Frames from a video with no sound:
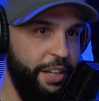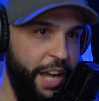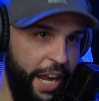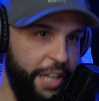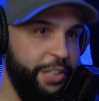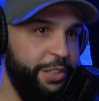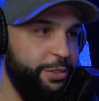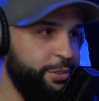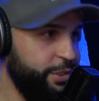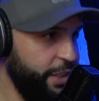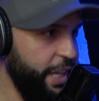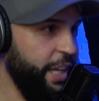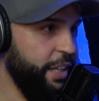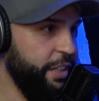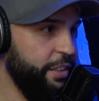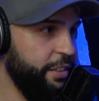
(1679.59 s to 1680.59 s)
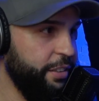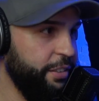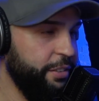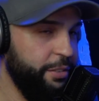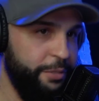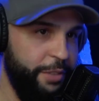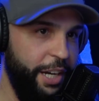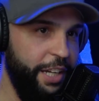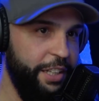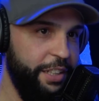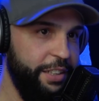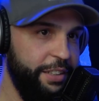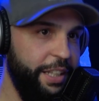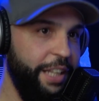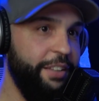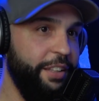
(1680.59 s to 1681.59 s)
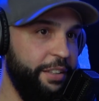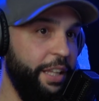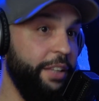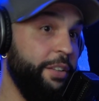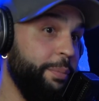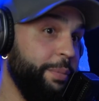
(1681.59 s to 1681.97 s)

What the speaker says: I understand, right? That's